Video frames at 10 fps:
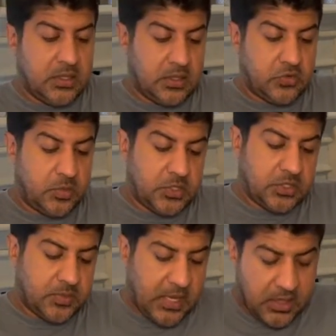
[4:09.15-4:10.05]
that drew me to this
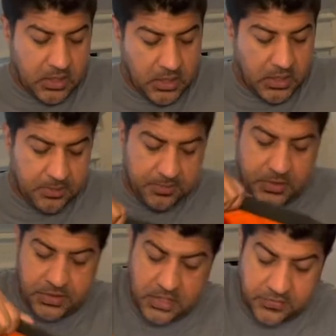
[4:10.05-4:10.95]
bag. The
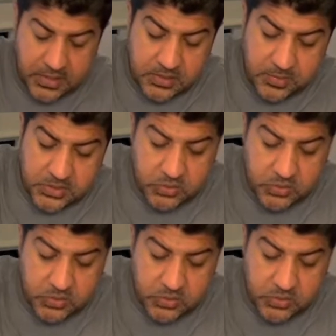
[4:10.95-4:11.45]
thing I forgot to mention